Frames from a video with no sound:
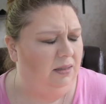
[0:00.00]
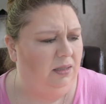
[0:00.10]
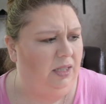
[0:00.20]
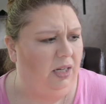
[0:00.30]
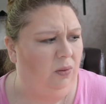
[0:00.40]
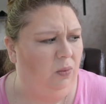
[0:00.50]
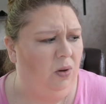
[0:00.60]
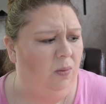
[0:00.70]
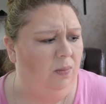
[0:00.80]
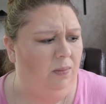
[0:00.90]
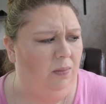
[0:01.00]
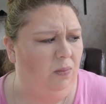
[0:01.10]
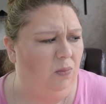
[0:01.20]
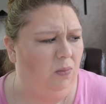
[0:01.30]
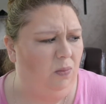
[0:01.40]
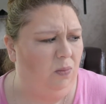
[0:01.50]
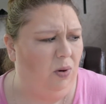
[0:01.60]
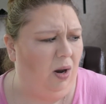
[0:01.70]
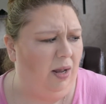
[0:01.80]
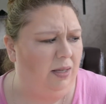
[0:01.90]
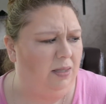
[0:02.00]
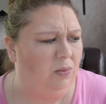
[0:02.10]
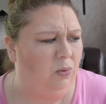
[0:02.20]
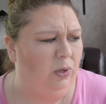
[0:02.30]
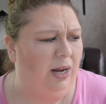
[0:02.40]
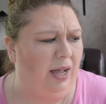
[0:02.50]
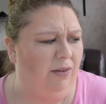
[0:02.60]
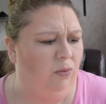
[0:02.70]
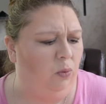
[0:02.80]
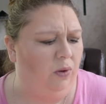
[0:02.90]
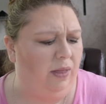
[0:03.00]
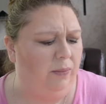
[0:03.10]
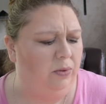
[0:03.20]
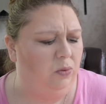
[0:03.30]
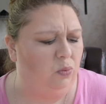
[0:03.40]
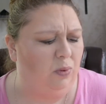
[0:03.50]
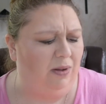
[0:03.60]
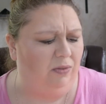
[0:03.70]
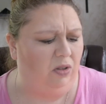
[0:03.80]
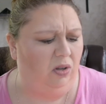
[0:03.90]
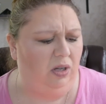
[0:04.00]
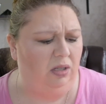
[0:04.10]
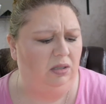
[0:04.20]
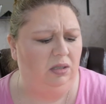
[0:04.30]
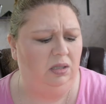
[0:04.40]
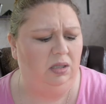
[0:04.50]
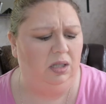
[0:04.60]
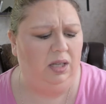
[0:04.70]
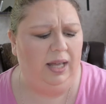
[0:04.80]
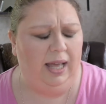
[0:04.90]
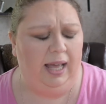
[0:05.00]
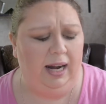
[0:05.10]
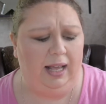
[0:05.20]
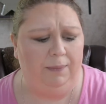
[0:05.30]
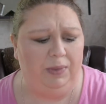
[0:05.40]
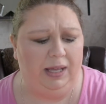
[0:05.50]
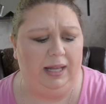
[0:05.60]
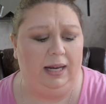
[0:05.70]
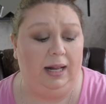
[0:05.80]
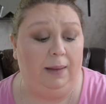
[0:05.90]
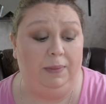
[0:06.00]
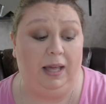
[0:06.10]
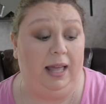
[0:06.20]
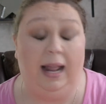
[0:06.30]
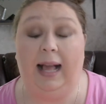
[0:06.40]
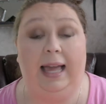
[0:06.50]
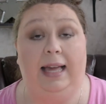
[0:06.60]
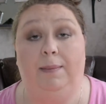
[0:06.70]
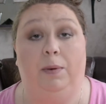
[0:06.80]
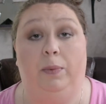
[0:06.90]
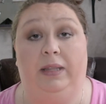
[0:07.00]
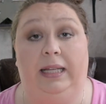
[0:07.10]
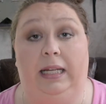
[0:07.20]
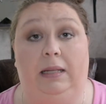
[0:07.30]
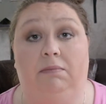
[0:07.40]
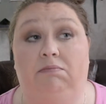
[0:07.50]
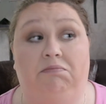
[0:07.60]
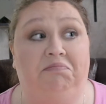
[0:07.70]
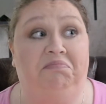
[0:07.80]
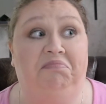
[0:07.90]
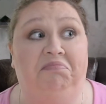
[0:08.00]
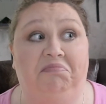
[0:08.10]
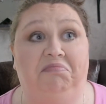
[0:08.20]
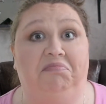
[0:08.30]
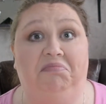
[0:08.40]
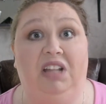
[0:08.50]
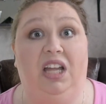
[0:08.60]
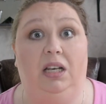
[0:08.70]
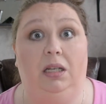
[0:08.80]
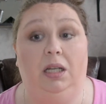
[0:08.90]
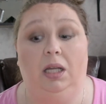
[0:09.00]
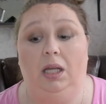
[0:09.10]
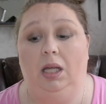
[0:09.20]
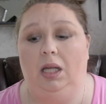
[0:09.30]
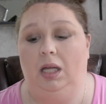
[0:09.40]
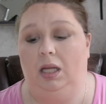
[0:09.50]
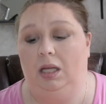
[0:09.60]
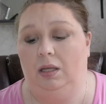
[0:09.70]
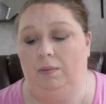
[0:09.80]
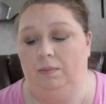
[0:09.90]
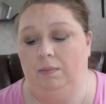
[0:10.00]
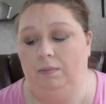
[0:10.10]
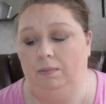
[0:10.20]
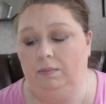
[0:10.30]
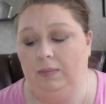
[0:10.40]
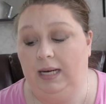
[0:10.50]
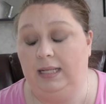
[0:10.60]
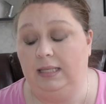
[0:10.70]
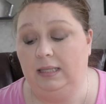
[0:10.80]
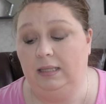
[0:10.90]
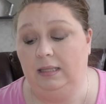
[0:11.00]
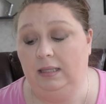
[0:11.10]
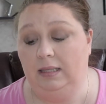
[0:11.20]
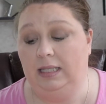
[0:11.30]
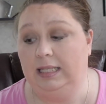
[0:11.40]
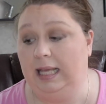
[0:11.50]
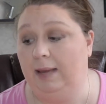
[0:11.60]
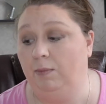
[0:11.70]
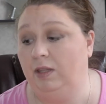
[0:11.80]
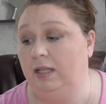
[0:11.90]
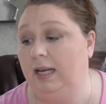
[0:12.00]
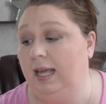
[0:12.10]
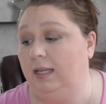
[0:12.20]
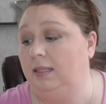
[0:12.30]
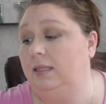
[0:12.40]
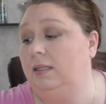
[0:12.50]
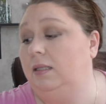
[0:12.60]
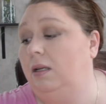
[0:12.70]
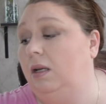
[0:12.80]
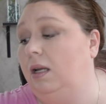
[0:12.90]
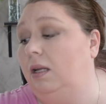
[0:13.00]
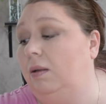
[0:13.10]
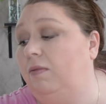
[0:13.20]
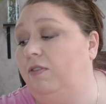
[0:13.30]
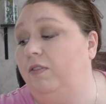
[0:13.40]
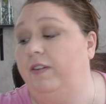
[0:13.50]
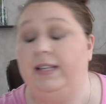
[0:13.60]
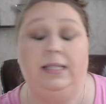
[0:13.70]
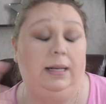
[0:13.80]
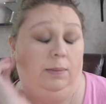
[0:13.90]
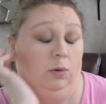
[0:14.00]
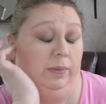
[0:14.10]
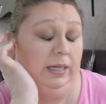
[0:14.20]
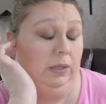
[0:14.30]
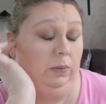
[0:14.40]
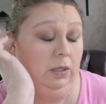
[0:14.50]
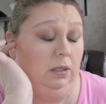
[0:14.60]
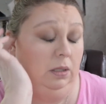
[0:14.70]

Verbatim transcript: you know, what products would I have wore that was Revlon? And I kept thinking and I kept thinking, and I can't come up with any. None. Um, and it's the same with the next uh, full face that I'm going to be doing